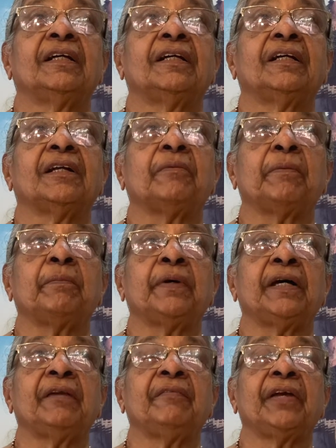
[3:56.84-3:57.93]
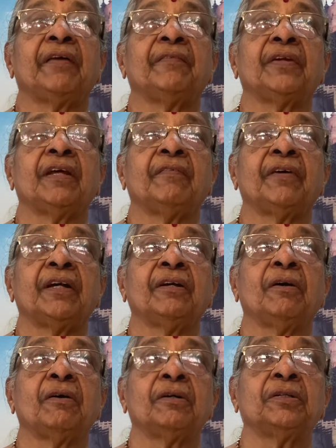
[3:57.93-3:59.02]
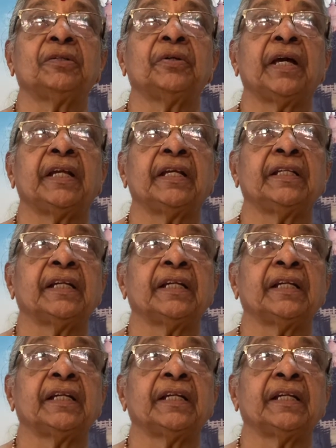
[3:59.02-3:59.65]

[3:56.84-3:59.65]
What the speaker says: remember, we have never gone to another